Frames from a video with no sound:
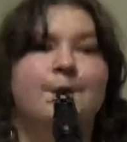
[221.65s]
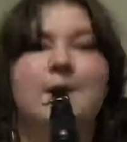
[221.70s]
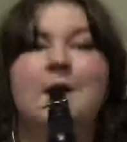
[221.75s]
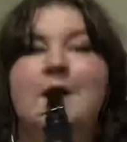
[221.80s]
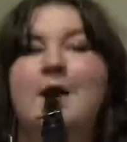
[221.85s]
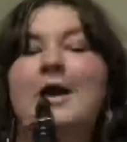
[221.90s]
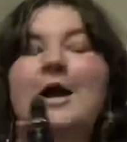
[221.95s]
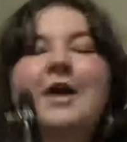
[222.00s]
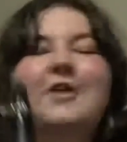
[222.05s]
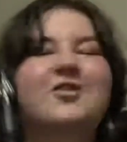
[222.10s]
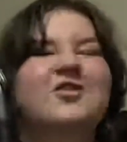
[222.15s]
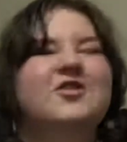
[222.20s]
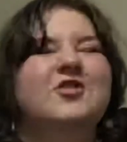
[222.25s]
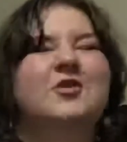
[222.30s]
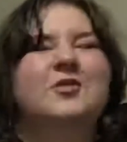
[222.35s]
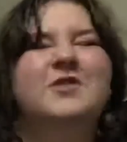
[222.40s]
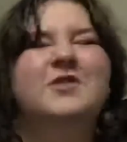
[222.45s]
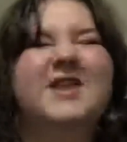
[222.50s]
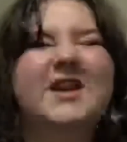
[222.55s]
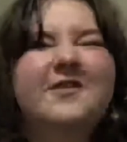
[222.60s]
It's just so
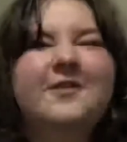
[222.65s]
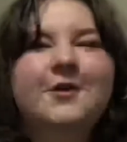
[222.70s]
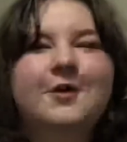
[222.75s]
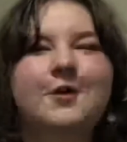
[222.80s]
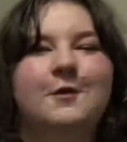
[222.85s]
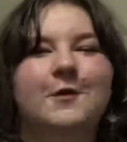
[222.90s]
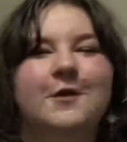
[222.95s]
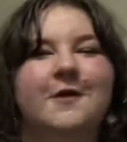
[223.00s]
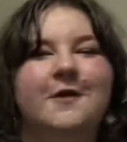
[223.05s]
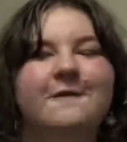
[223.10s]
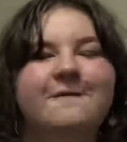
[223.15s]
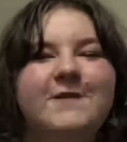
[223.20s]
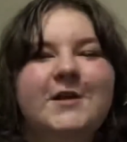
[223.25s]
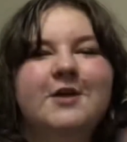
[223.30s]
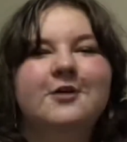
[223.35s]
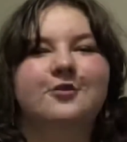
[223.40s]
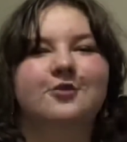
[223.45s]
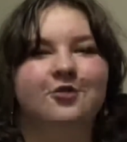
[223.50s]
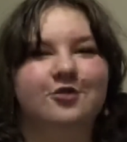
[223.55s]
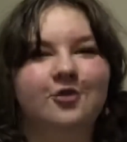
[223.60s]
difficult when our fingers
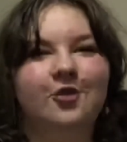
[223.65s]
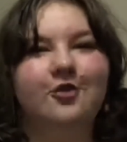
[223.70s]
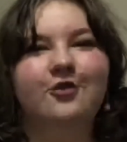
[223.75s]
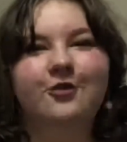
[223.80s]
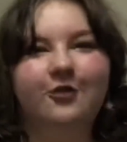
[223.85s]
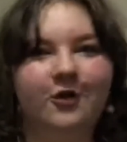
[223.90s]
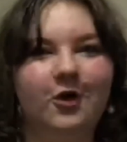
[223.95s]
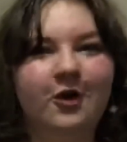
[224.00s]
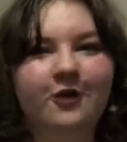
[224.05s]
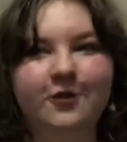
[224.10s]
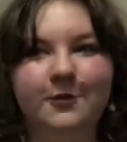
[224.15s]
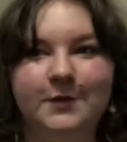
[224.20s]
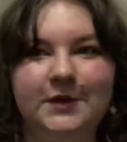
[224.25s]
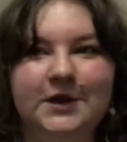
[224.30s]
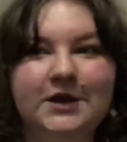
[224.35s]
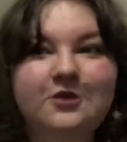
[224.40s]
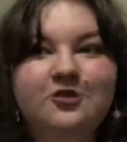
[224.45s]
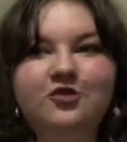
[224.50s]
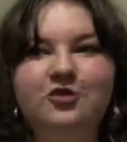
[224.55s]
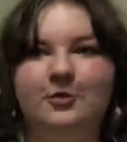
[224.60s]
are so far from the
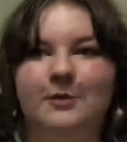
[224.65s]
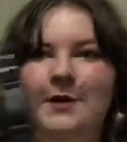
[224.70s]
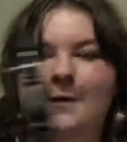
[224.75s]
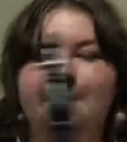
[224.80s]
instrument.